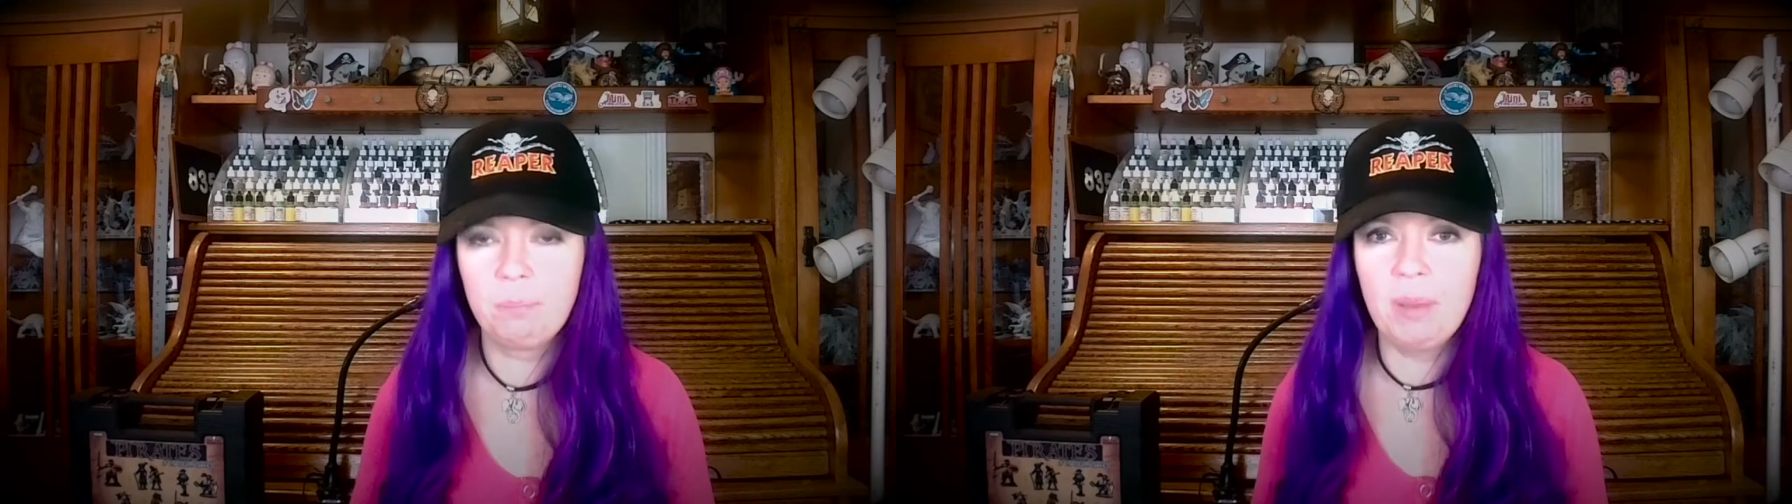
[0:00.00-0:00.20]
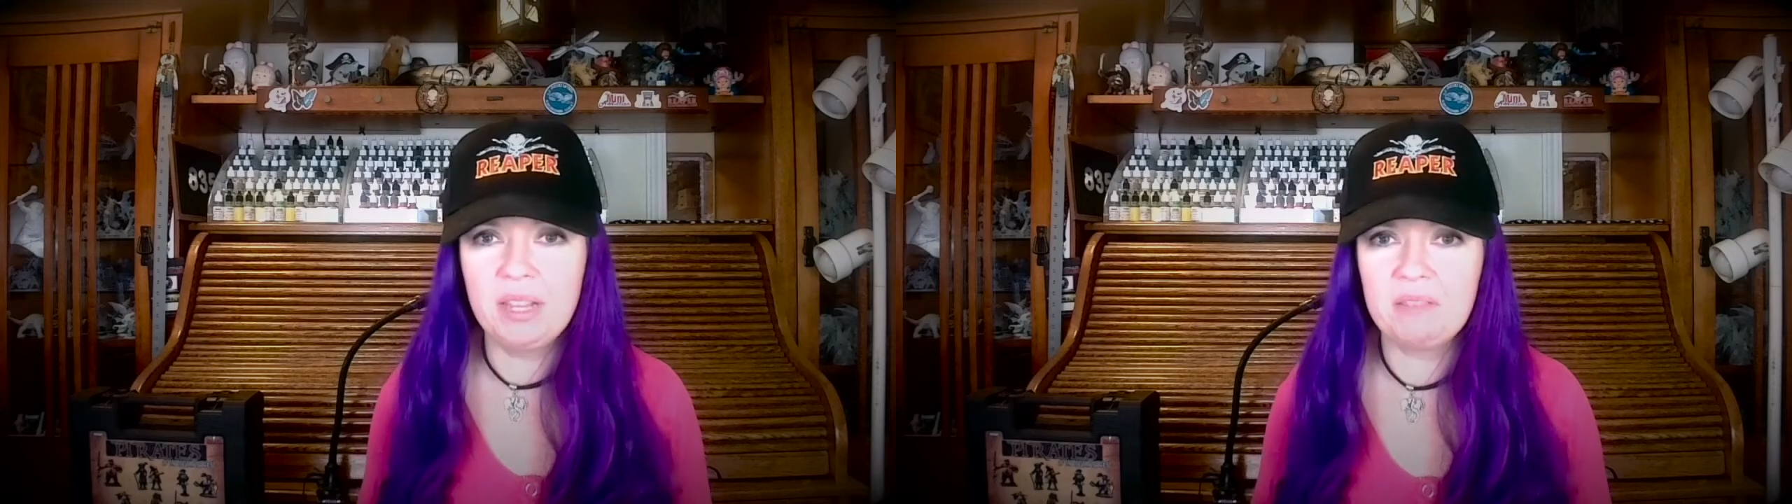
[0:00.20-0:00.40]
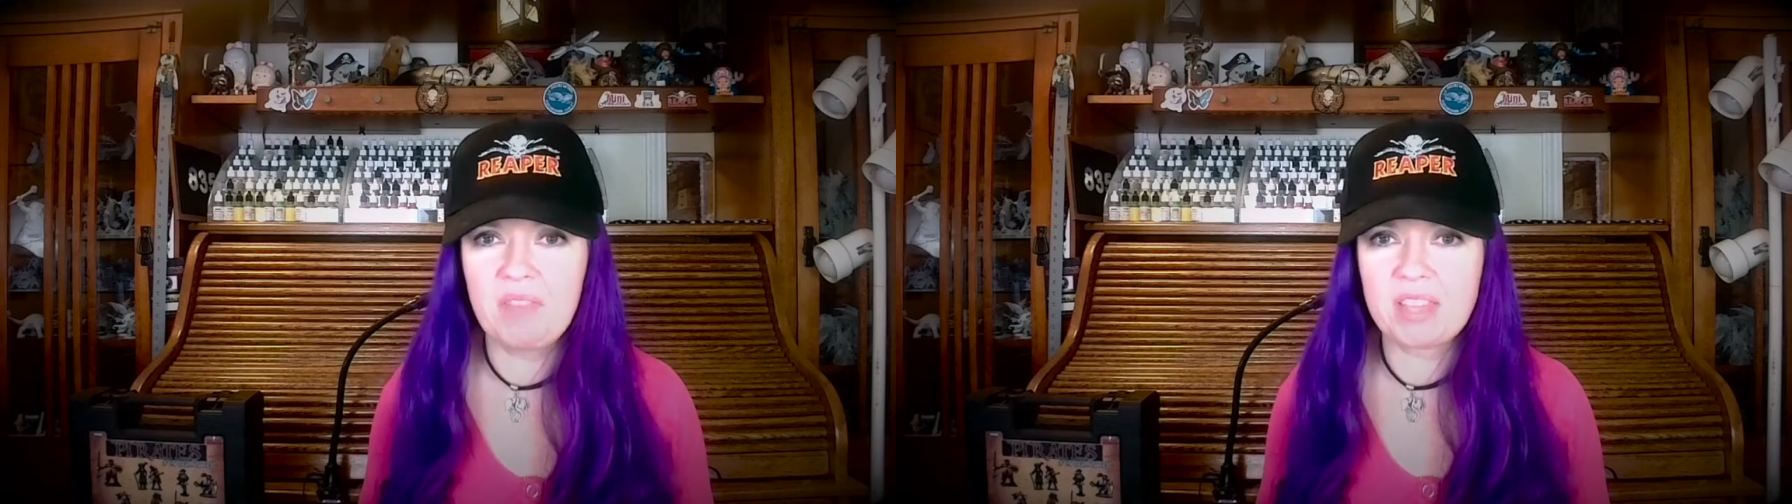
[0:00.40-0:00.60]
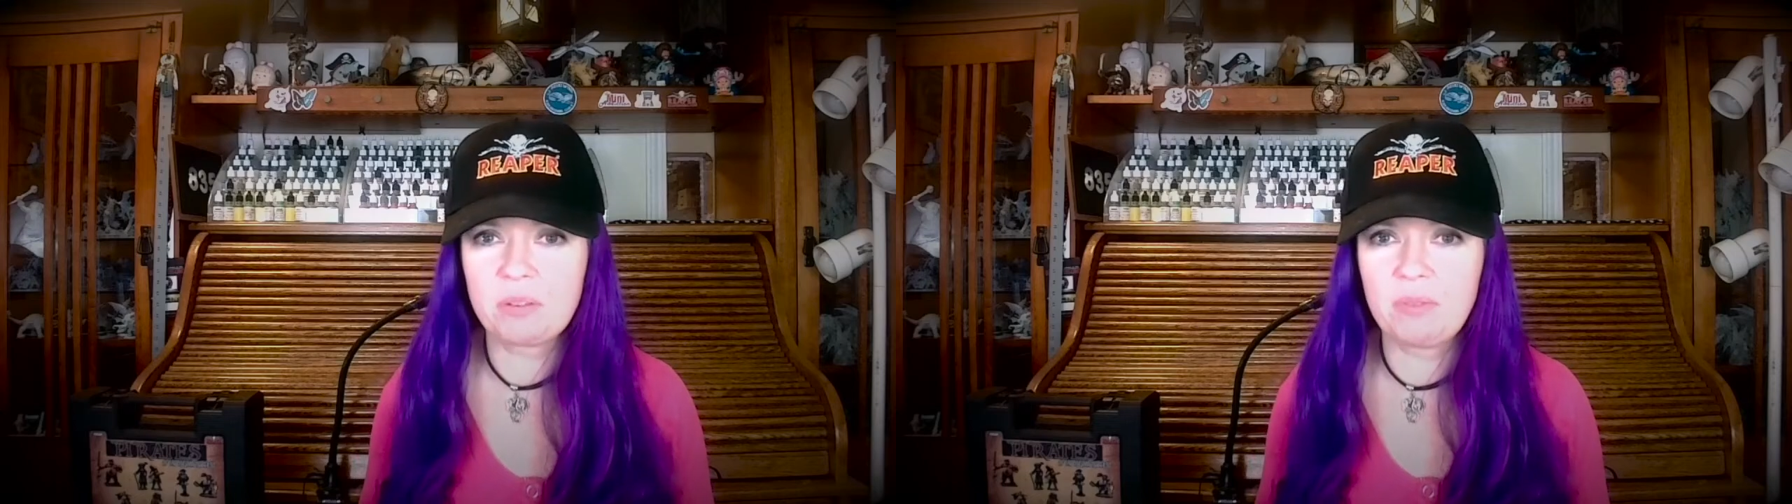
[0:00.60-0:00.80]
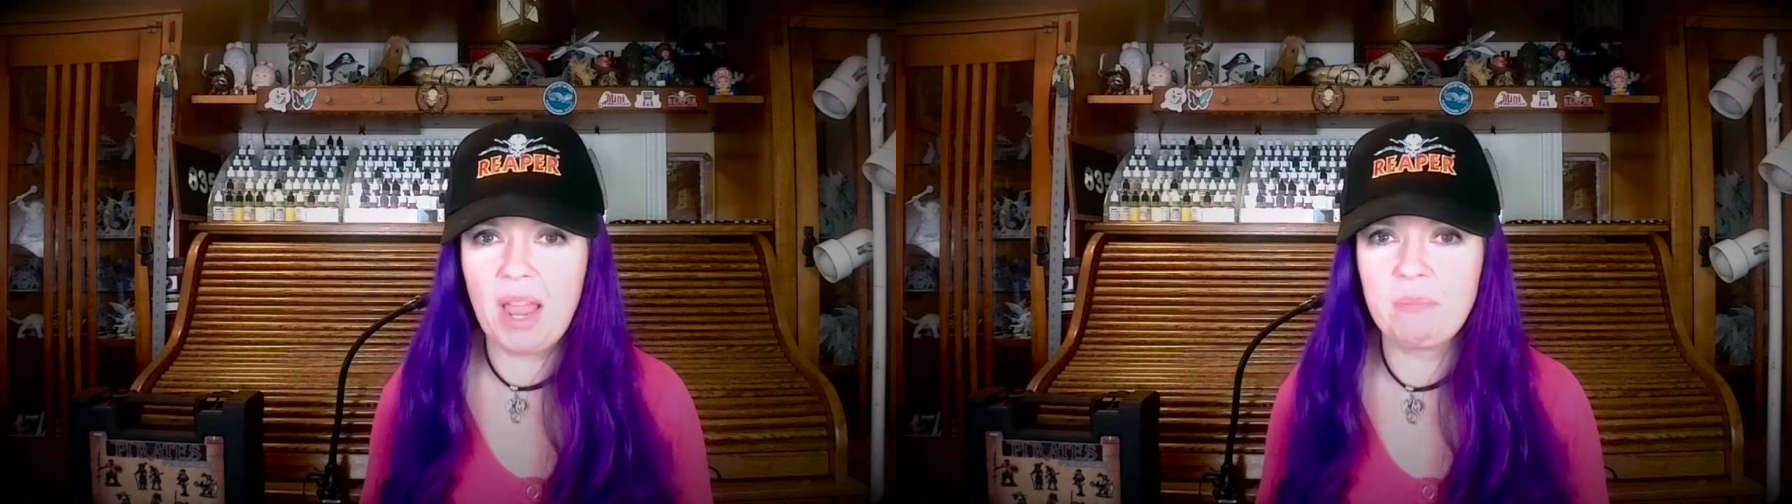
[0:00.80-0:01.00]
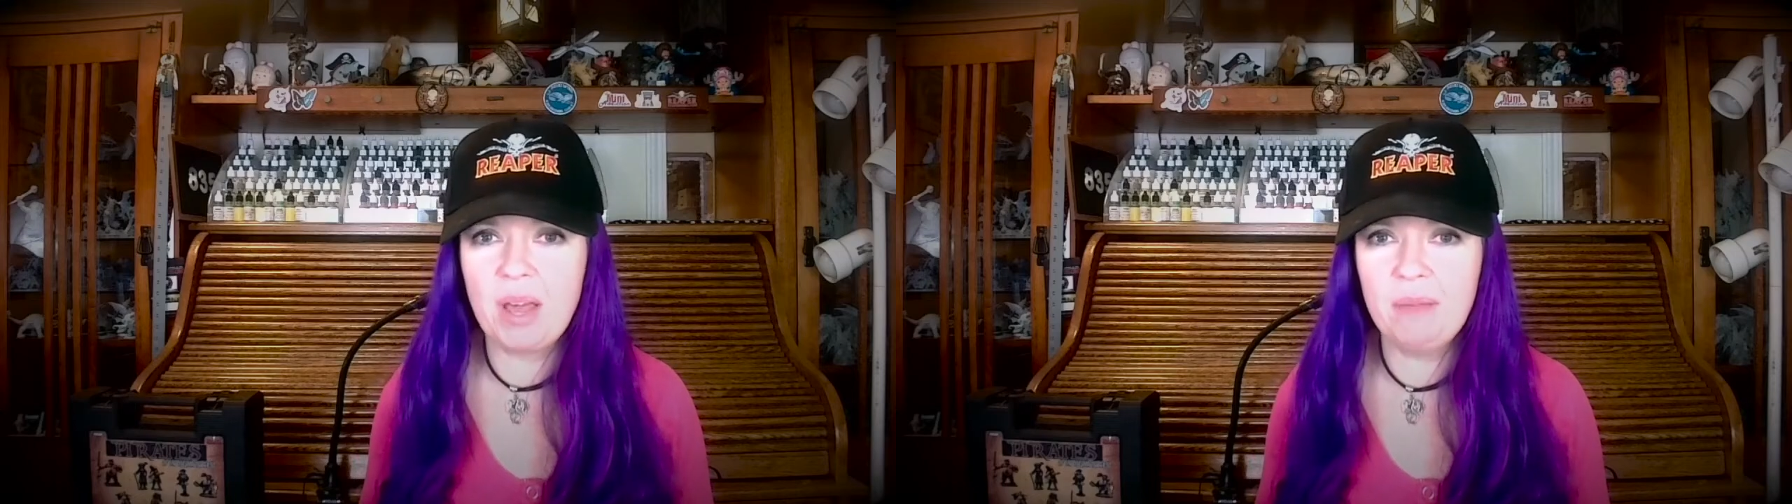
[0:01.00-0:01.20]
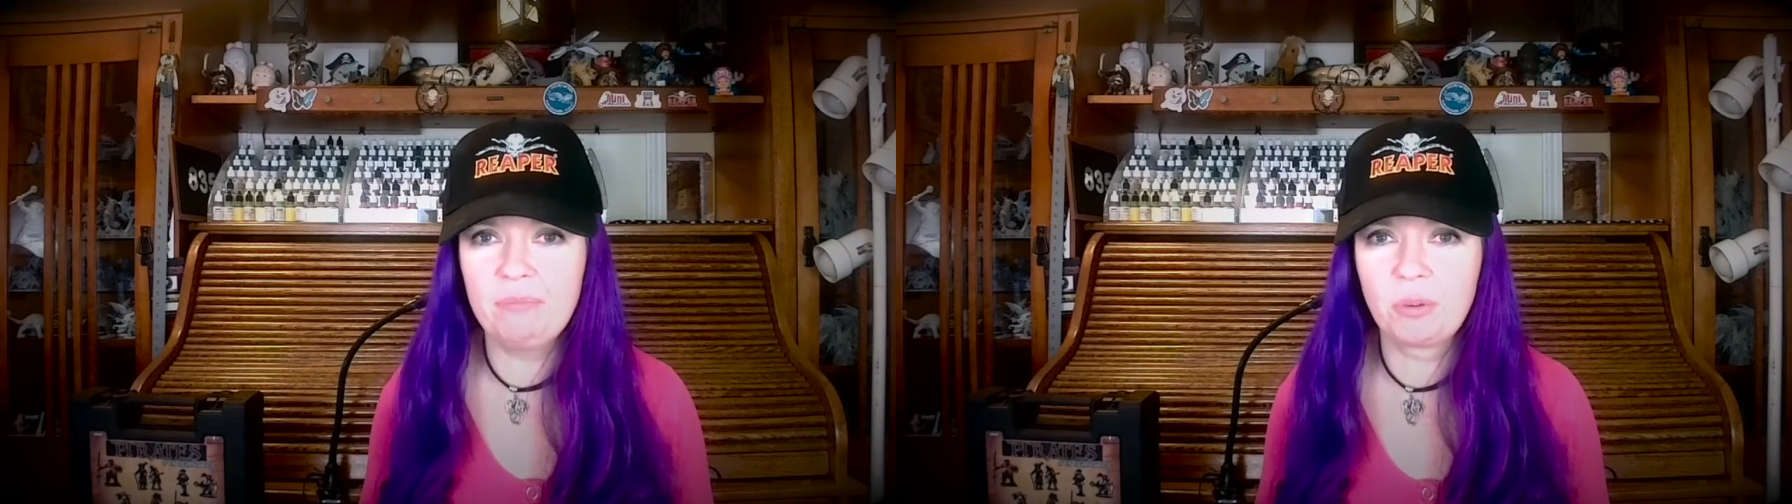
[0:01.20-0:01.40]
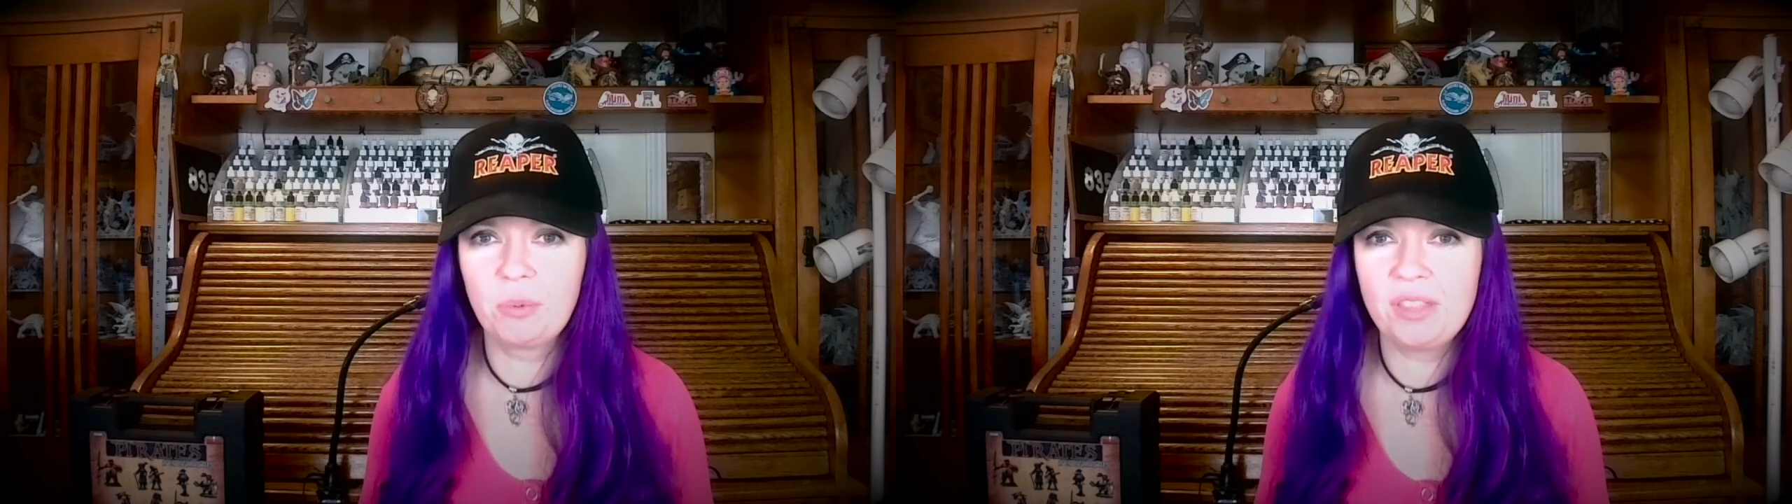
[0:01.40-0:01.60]
But that's a wrap
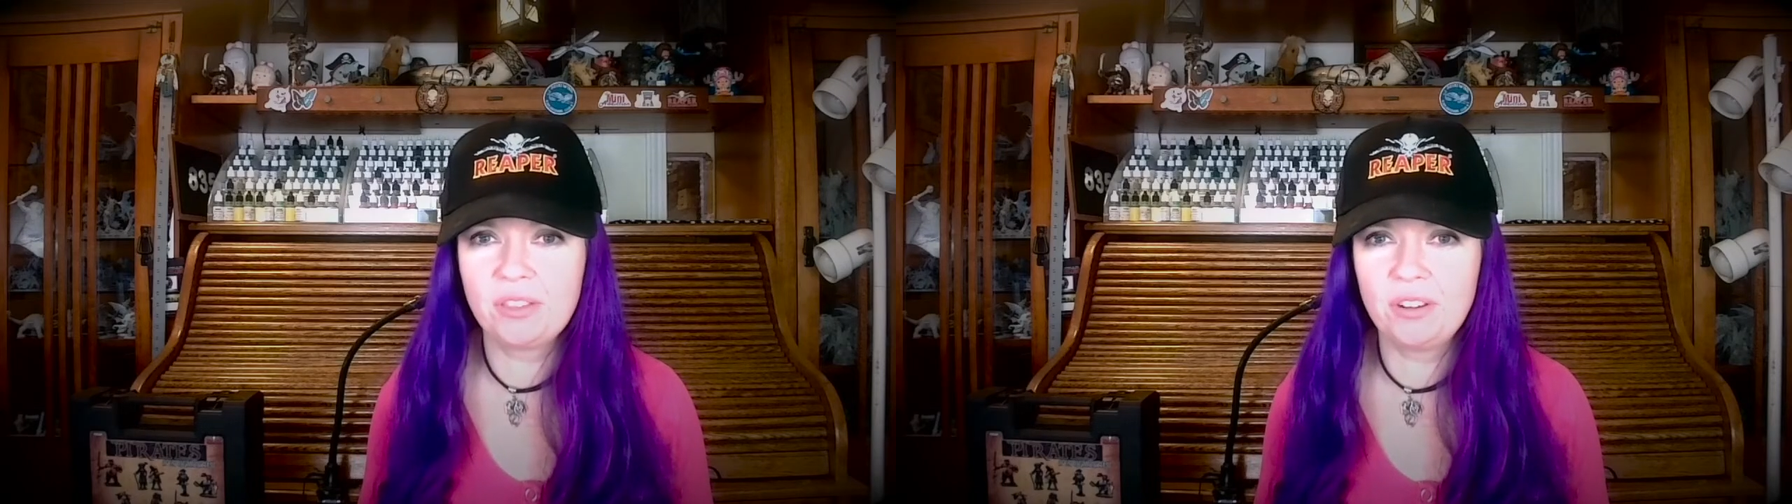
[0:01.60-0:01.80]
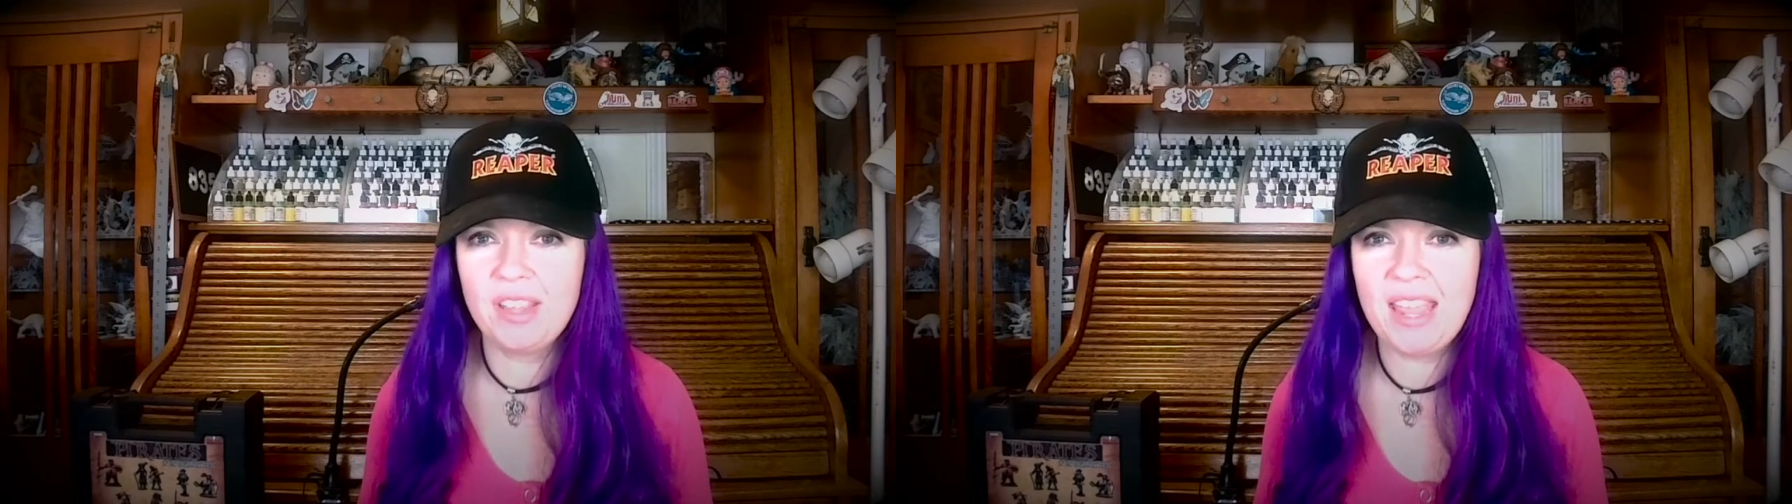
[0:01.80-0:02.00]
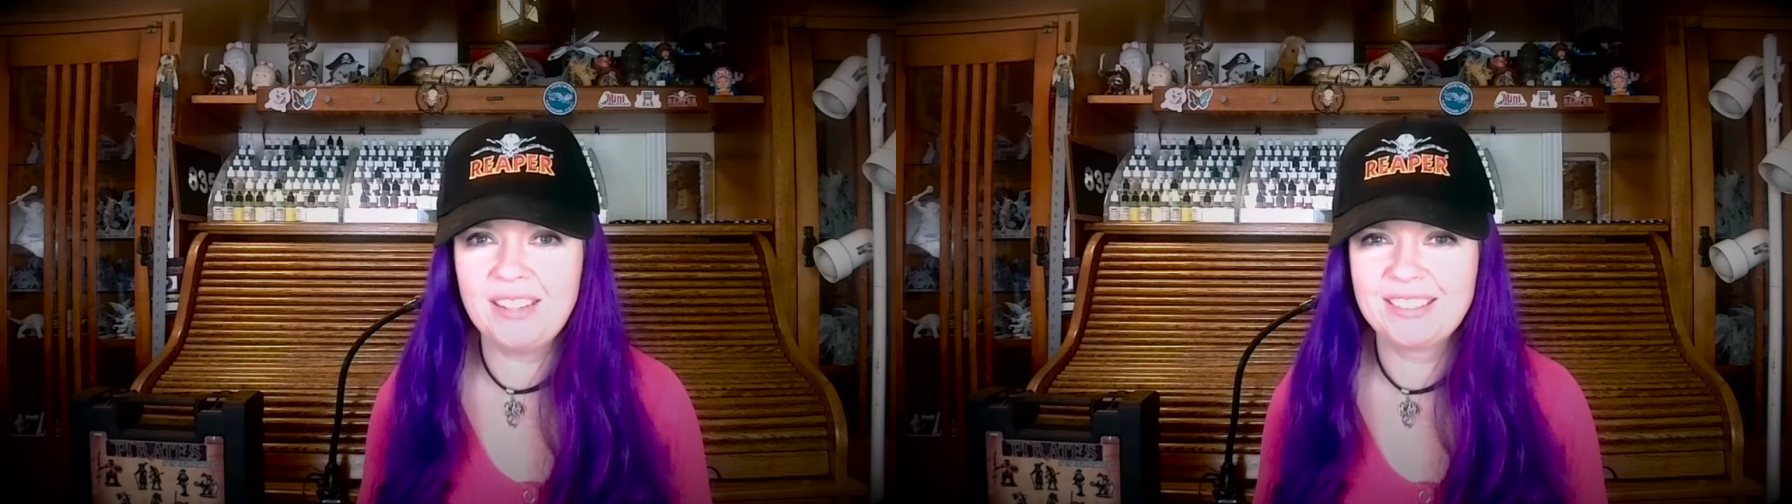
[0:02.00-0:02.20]
up for week 38.